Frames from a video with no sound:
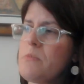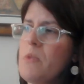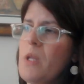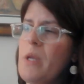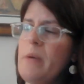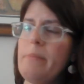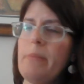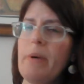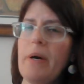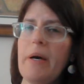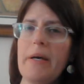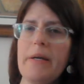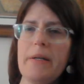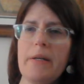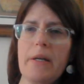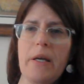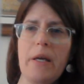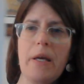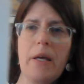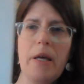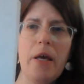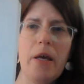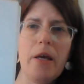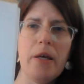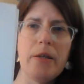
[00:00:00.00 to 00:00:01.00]
But
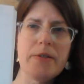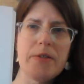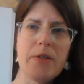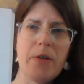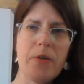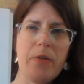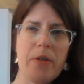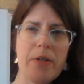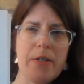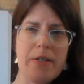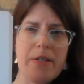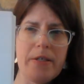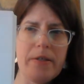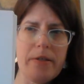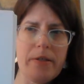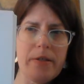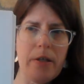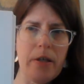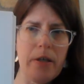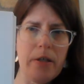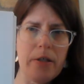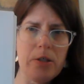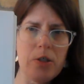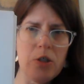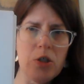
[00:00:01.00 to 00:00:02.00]
so this is
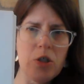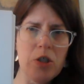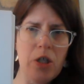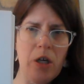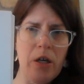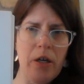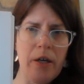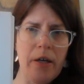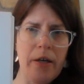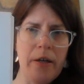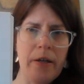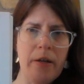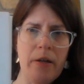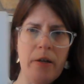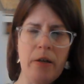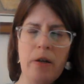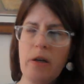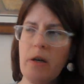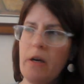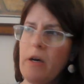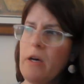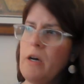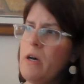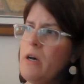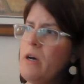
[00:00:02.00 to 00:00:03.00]
John
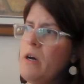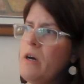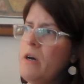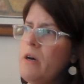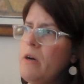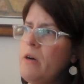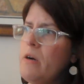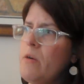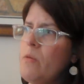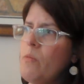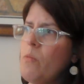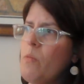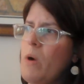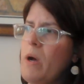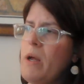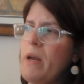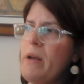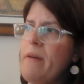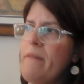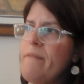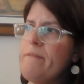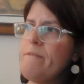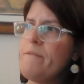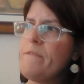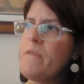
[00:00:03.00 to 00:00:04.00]

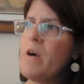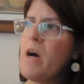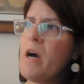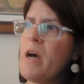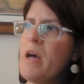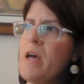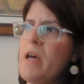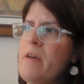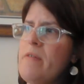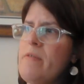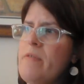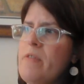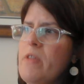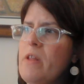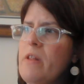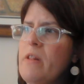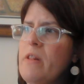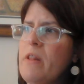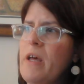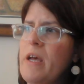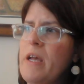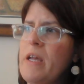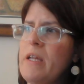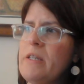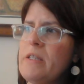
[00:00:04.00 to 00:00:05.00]
1:5, the
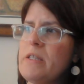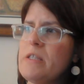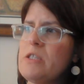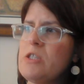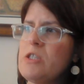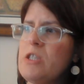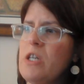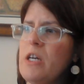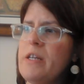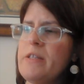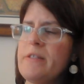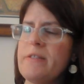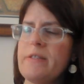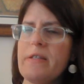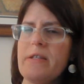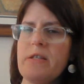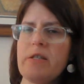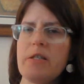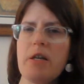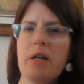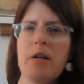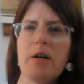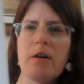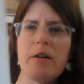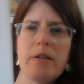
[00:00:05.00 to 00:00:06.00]
light shines in the
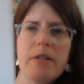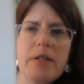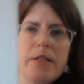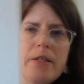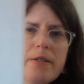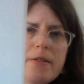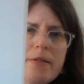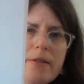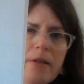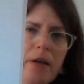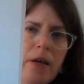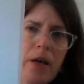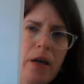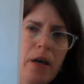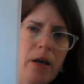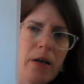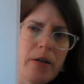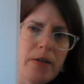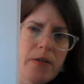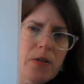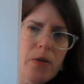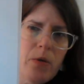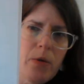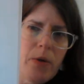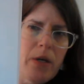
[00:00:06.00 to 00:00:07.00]
darkness.
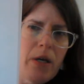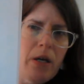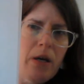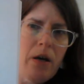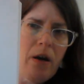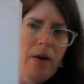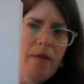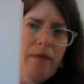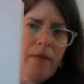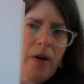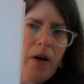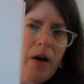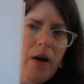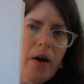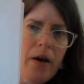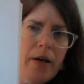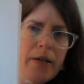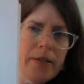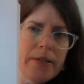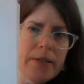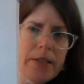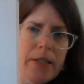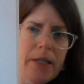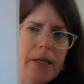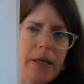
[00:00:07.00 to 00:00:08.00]
So here I've
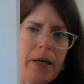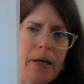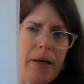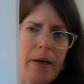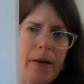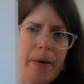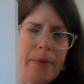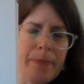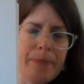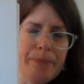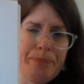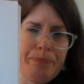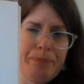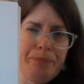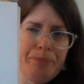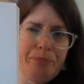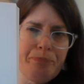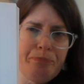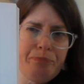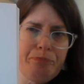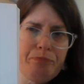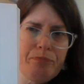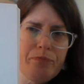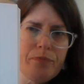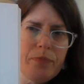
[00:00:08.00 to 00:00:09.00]
got,
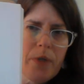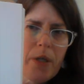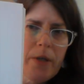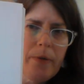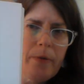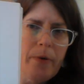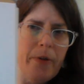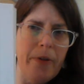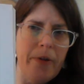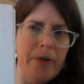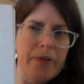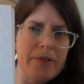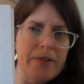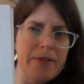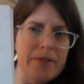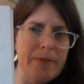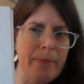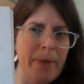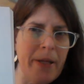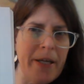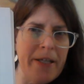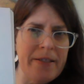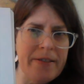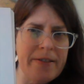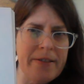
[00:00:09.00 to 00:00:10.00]
well, there's some
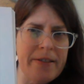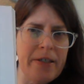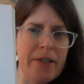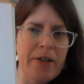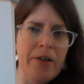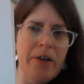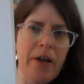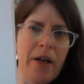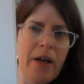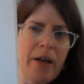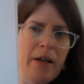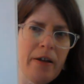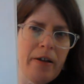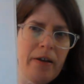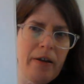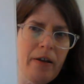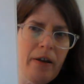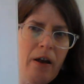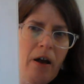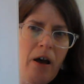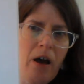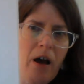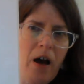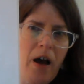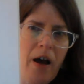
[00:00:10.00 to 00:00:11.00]
lights here, and
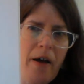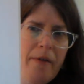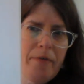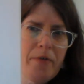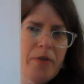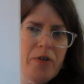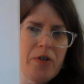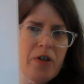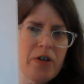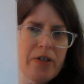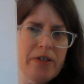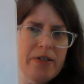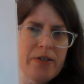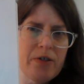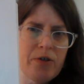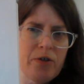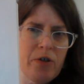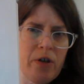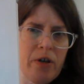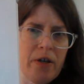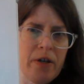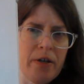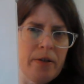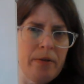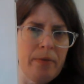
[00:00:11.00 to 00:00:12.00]
I've just
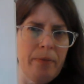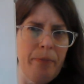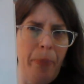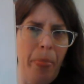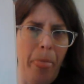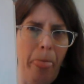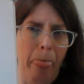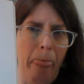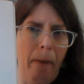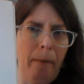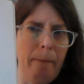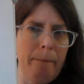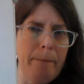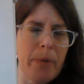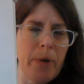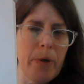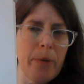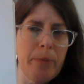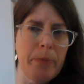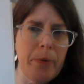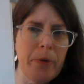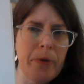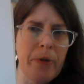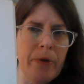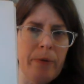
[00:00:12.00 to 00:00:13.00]
drawn
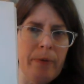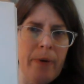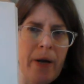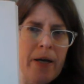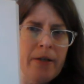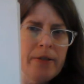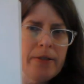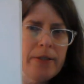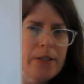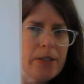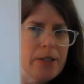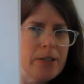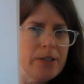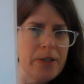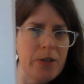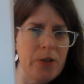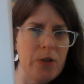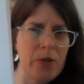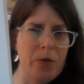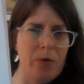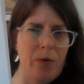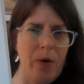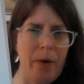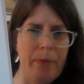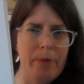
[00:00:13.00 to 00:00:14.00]
purple around it just
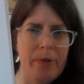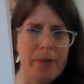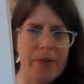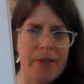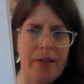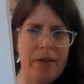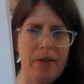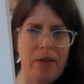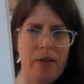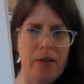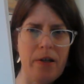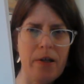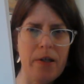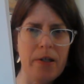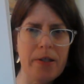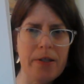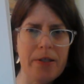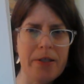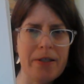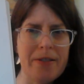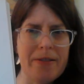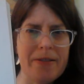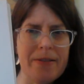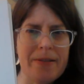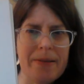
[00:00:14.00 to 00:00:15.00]
to represent the
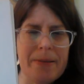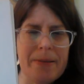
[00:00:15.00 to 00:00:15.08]
darkness.